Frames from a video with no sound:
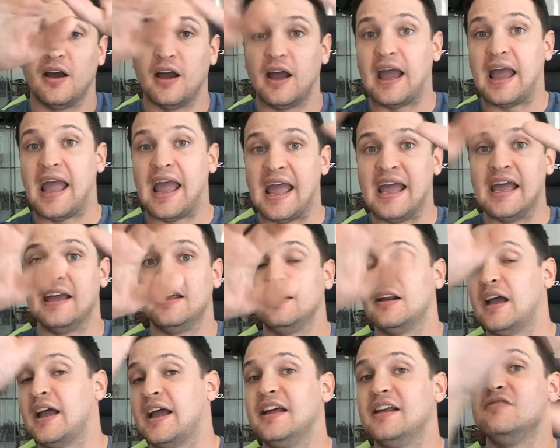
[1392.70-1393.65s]

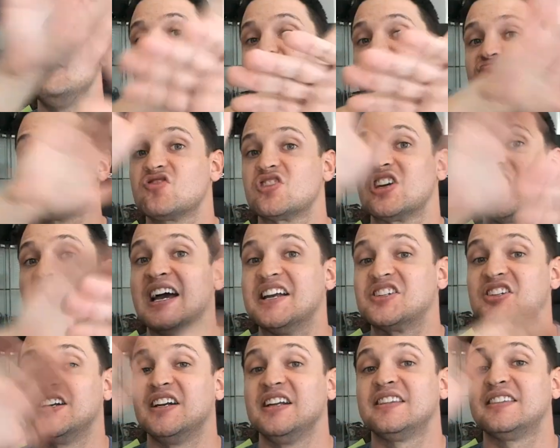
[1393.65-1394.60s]
and catch
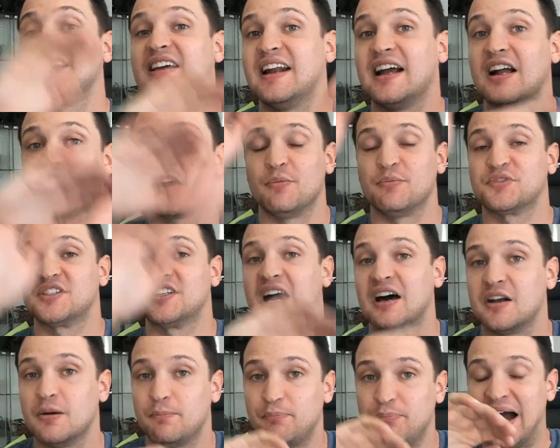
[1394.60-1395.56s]
anything that comes
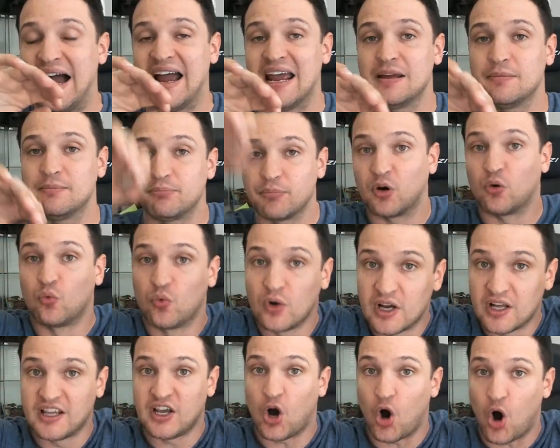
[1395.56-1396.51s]
down the pipe, but
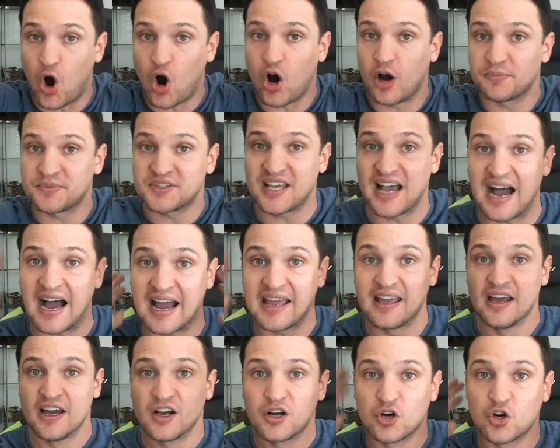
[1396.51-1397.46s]
really arms high,
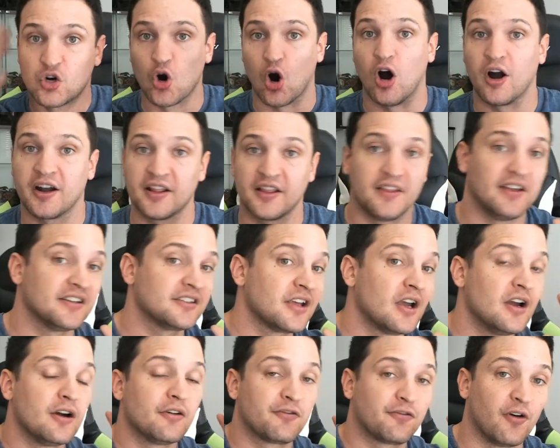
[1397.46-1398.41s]
guarding this
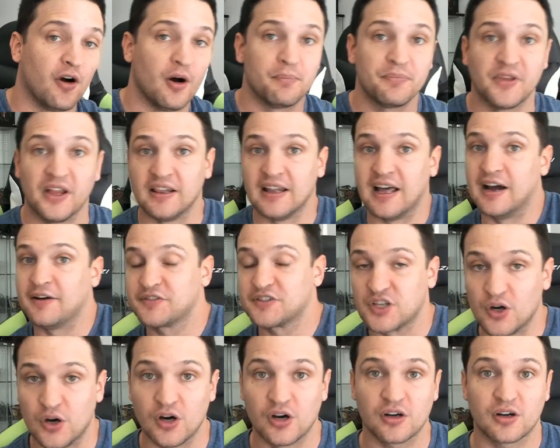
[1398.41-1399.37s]
from the left
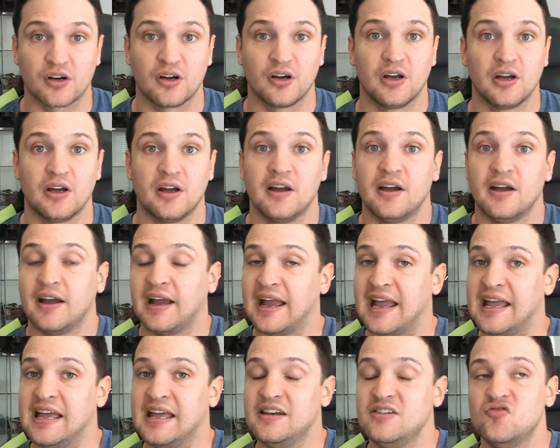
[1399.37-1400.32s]
hook.
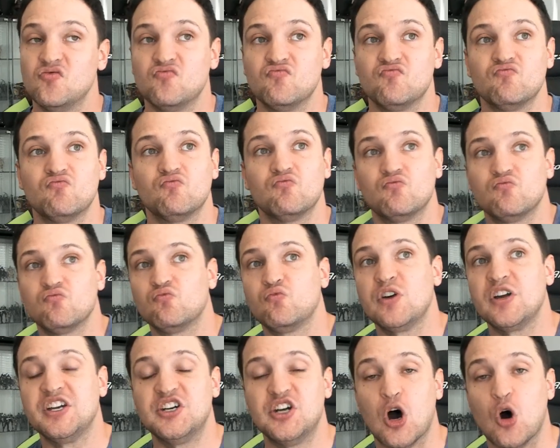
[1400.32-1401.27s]
And
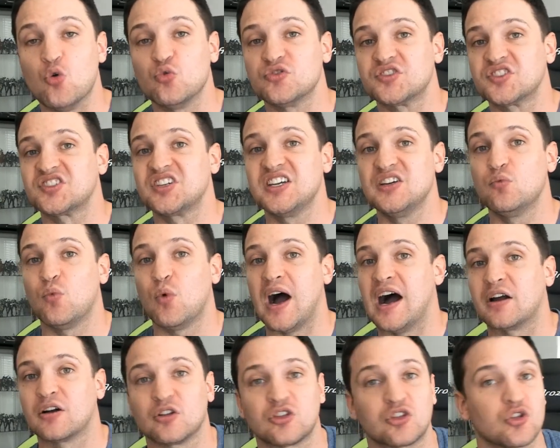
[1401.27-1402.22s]
we don't see
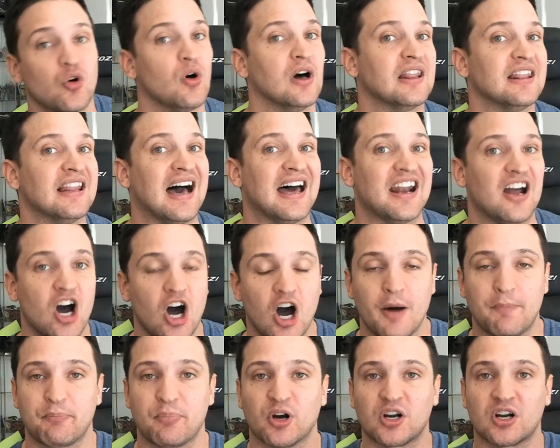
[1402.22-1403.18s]
Wilder throw a lot of
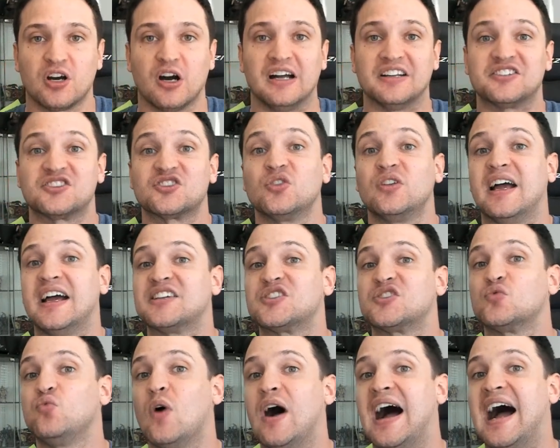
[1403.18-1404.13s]
uppercuts, so that's
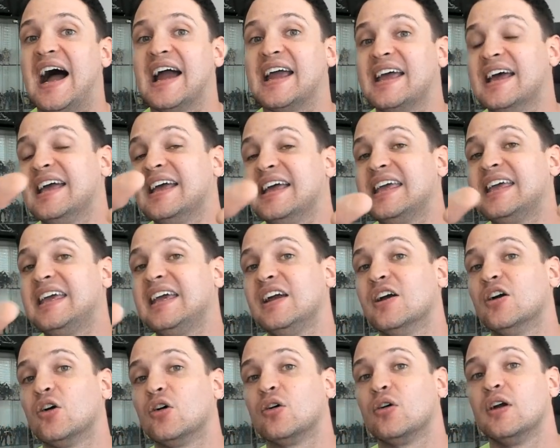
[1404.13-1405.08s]
why
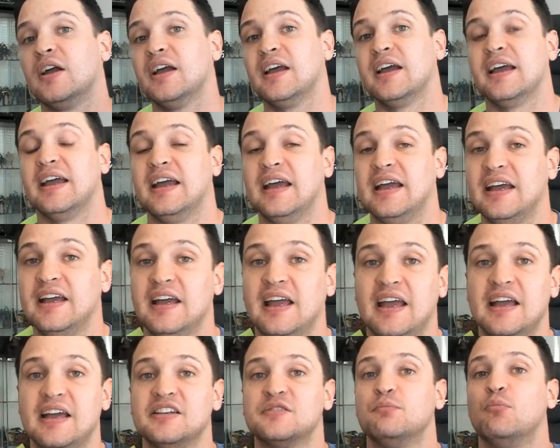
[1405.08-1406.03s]
here it
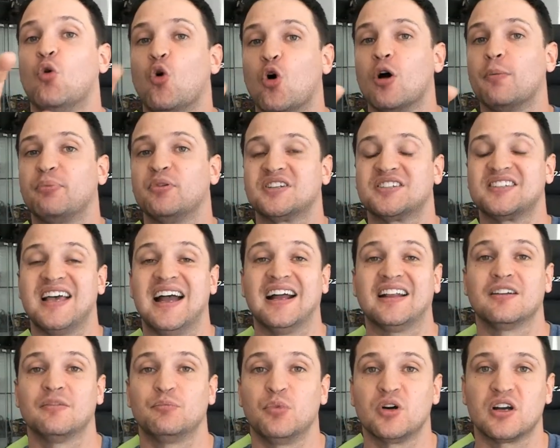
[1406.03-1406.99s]
is more
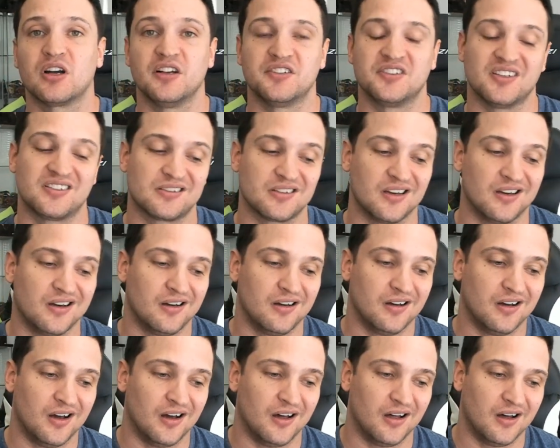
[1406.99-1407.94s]
protective because it's
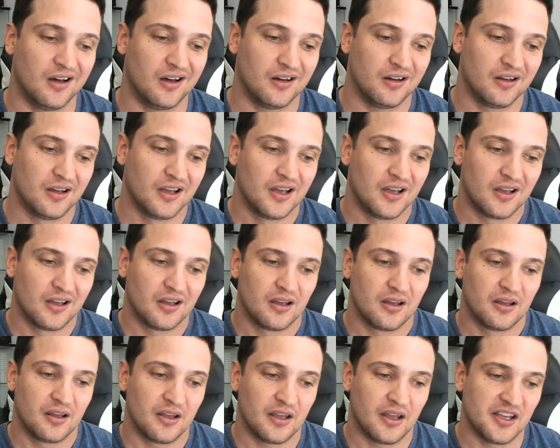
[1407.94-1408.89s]

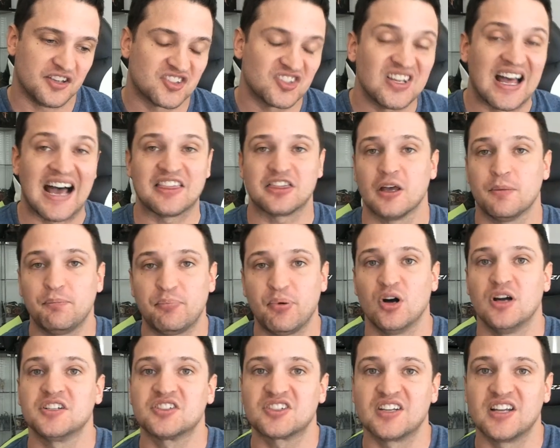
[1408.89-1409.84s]
not the
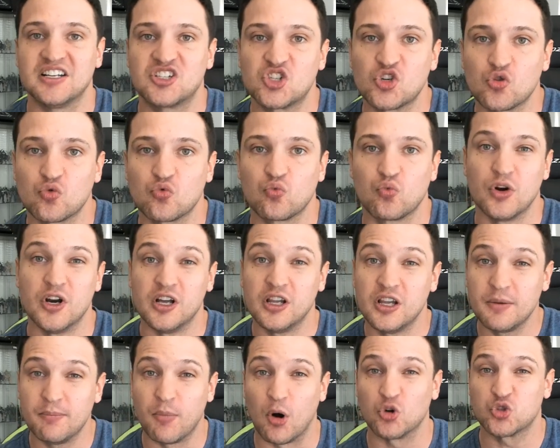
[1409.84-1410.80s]
punch that you're
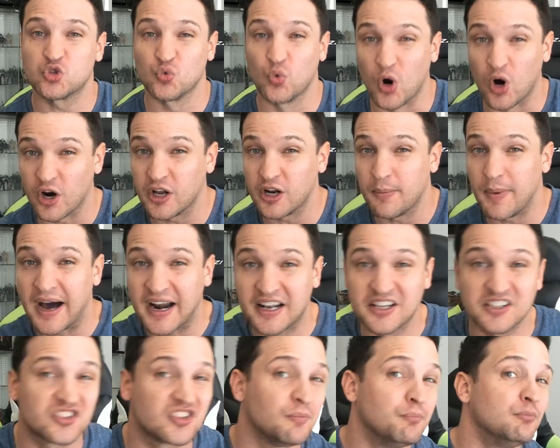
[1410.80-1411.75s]
really most worried about.
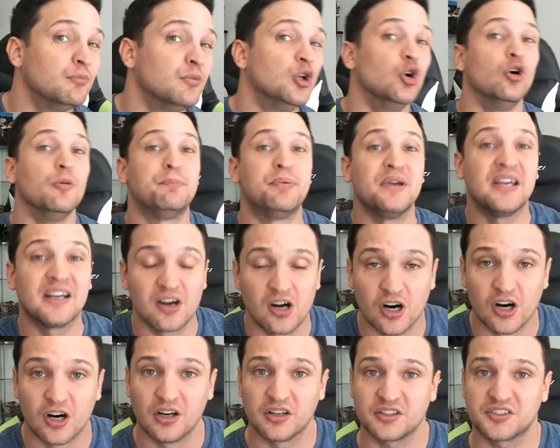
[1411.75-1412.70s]
It's the looping
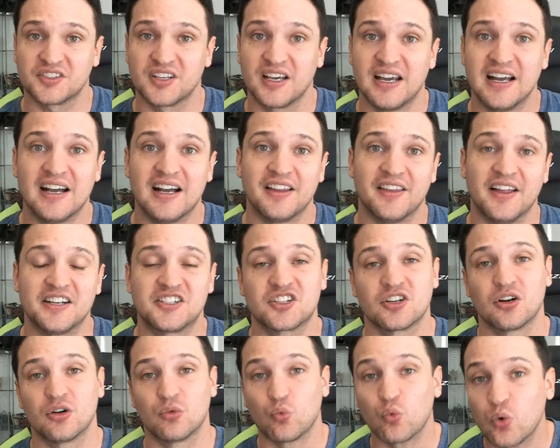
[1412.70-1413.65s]
hooks that
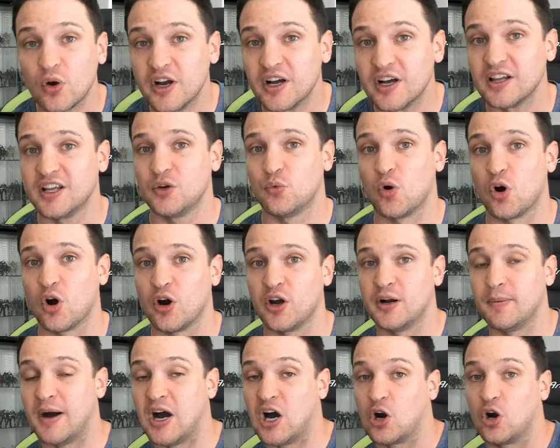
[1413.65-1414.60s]
you're really worried
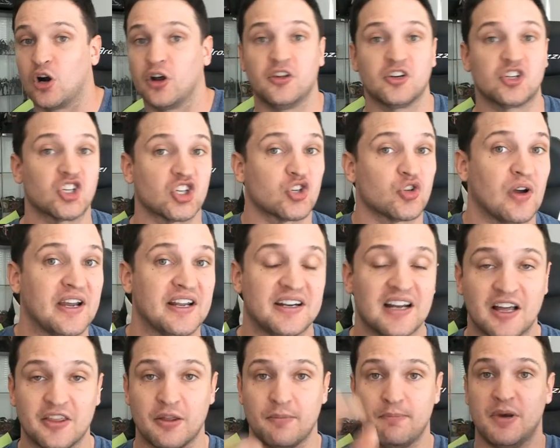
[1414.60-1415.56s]
about, or the straight
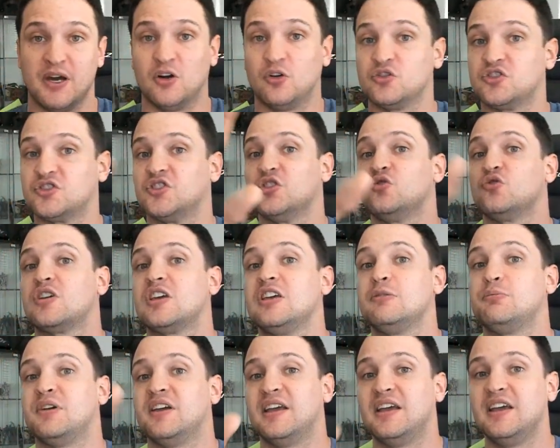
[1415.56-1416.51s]
down the middle, so you
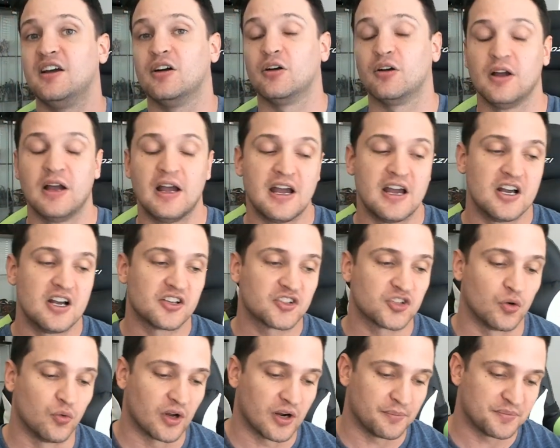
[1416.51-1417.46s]
keep it here. So
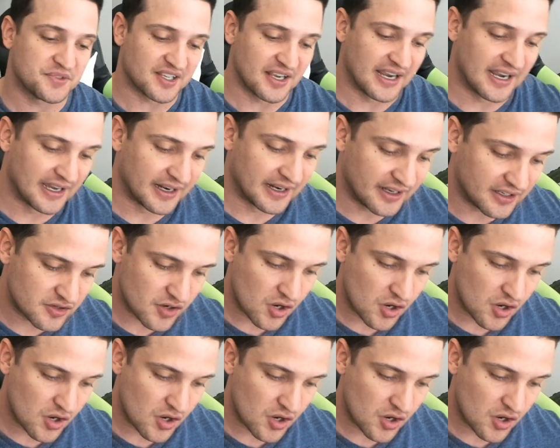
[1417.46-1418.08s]
what I'm saying is